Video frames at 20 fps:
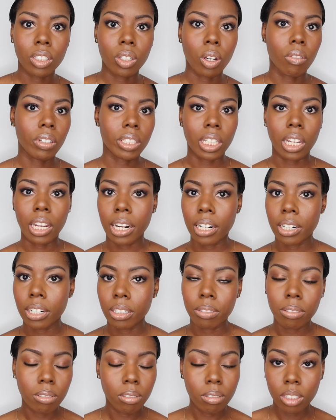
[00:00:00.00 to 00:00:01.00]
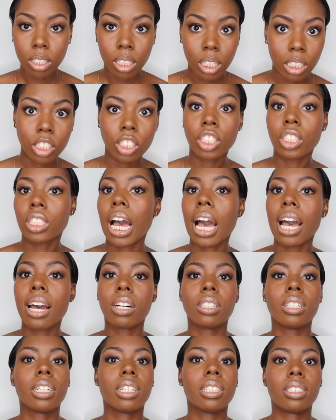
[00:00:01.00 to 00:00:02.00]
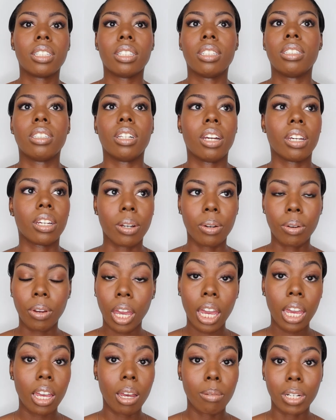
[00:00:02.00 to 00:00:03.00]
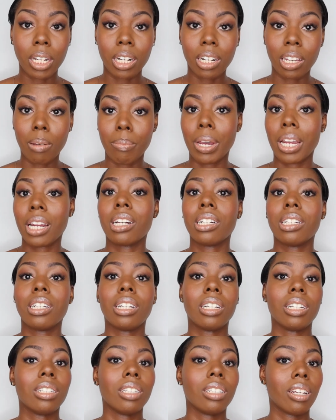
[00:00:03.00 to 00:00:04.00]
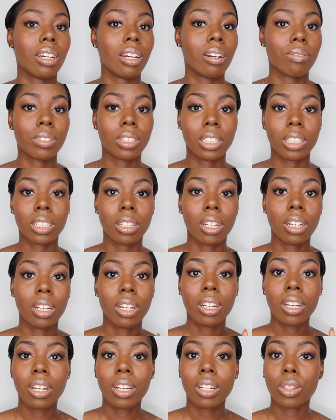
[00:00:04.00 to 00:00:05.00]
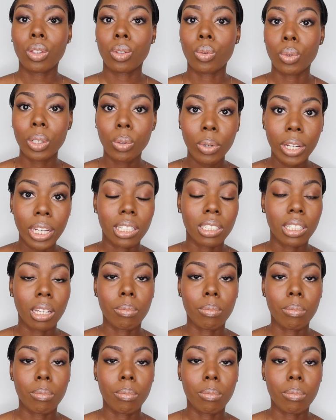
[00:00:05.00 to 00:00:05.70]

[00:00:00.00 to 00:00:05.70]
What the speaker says: So if it's a hair stylist, it's like, okay, I'm going to get my hair done every 3 weeks.